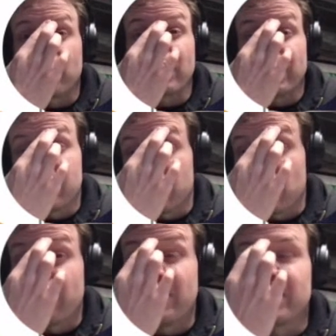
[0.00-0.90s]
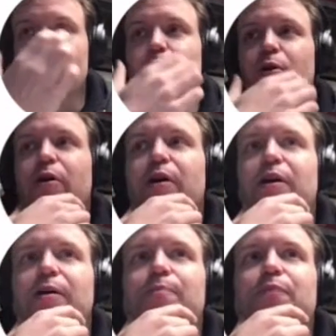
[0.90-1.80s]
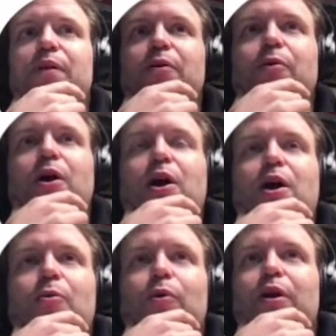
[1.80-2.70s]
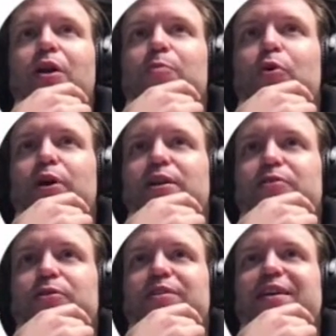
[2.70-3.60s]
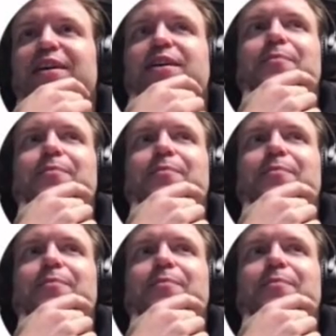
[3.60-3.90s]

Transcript: Dutch events were a lot more into the ticky